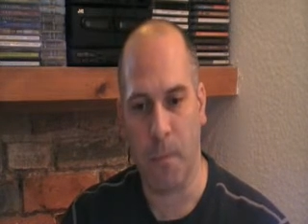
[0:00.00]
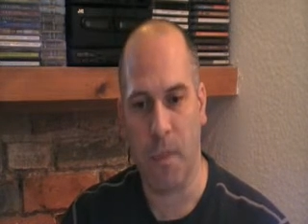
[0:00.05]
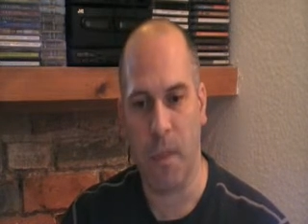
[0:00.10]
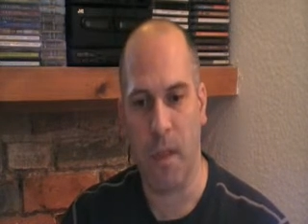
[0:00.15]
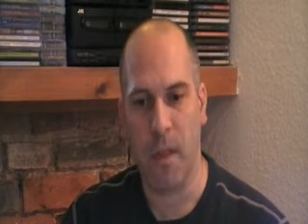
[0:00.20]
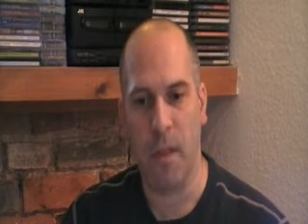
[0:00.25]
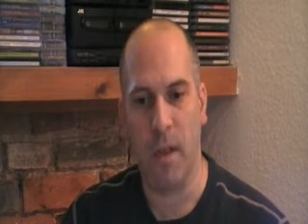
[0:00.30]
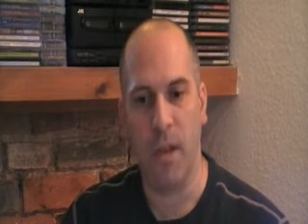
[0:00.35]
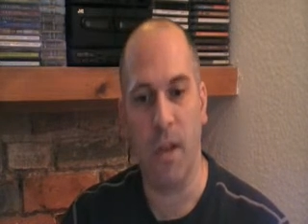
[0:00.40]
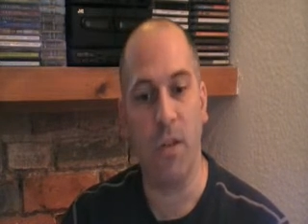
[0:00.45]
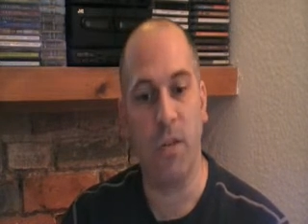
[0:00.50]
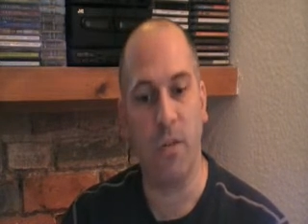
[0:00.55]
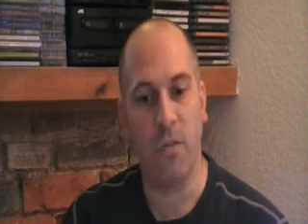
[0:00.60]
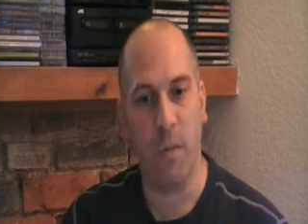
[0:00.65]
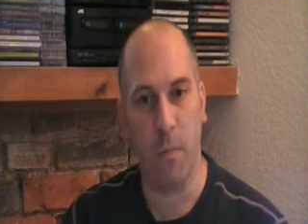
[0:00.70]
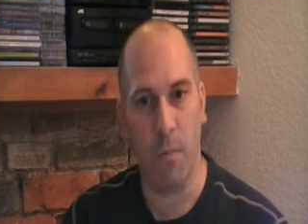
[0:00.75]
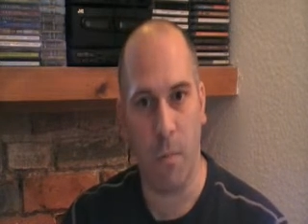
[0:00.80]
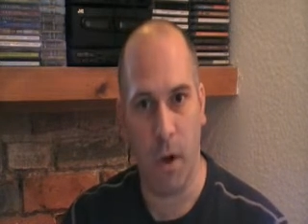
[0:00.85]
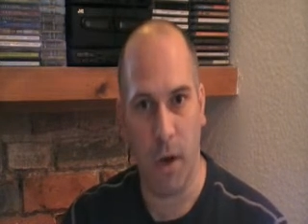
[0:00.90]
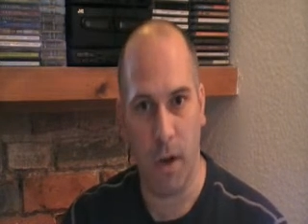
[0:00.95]
Now, the needs of
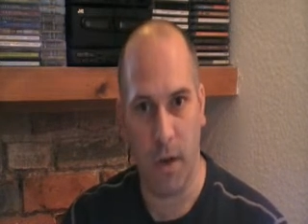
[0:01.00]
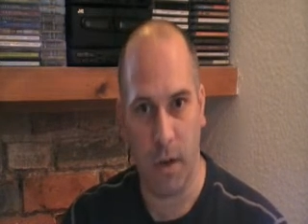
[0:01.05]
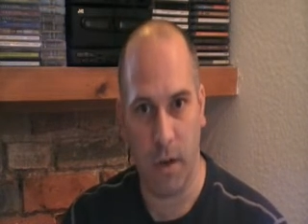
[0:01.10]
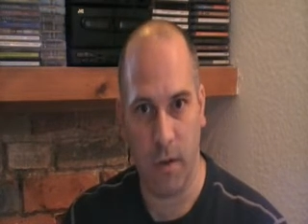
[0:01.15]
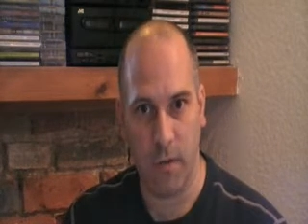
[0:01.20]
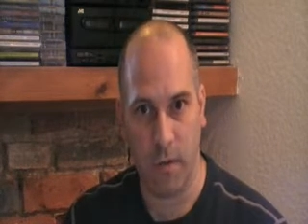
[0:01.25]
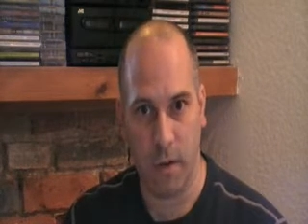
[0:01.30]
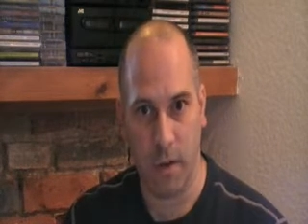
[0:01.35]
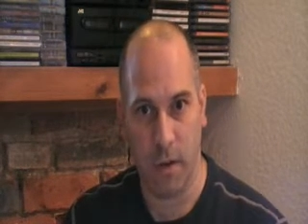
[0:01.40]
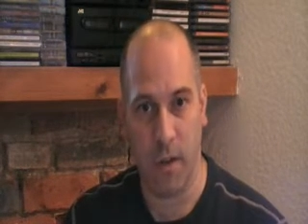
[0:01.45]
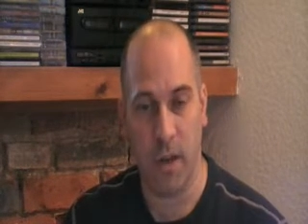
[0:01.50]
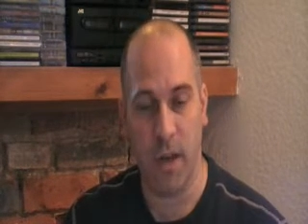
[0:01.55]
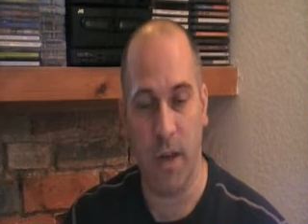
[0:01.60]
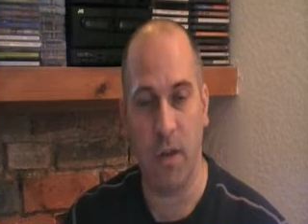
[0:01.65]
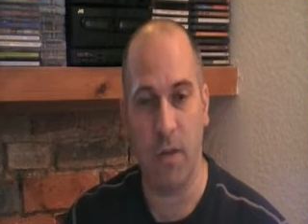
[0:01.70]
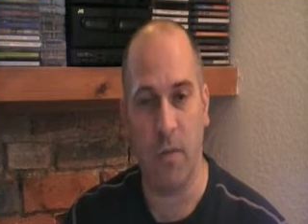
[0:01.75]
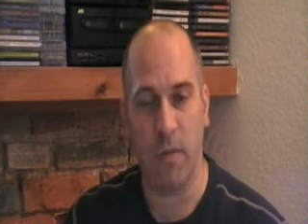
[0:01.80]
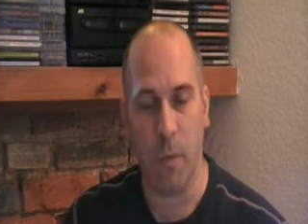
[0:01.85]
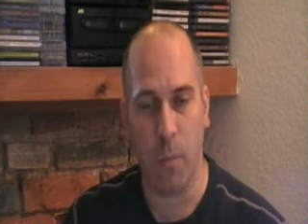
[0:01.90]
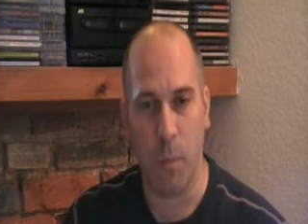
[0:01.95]
the mind are different to the
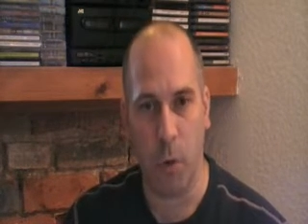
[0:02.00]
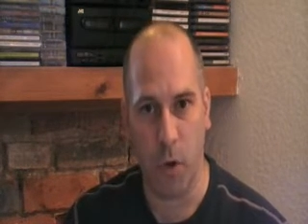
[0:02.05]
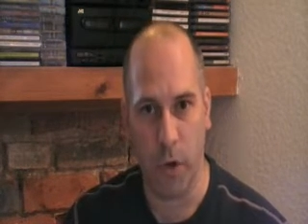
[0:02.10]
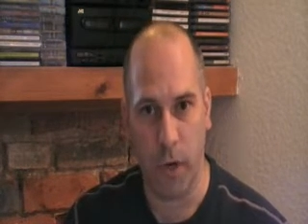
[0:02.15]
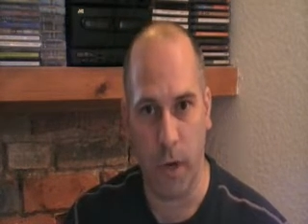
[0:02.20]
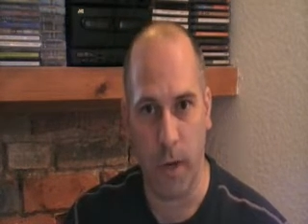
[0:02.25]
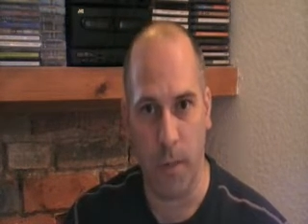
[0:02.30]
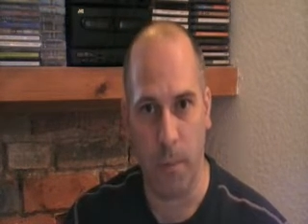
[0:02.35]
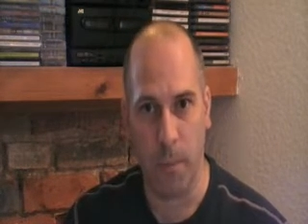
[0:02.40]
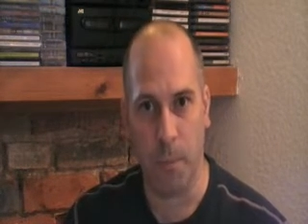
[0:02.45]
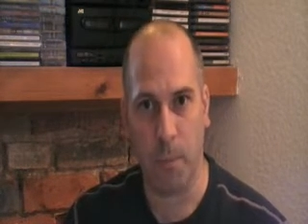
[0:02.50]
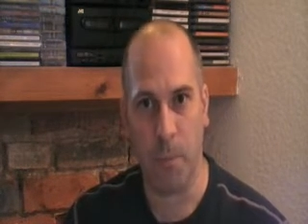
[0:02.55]
needs of the body,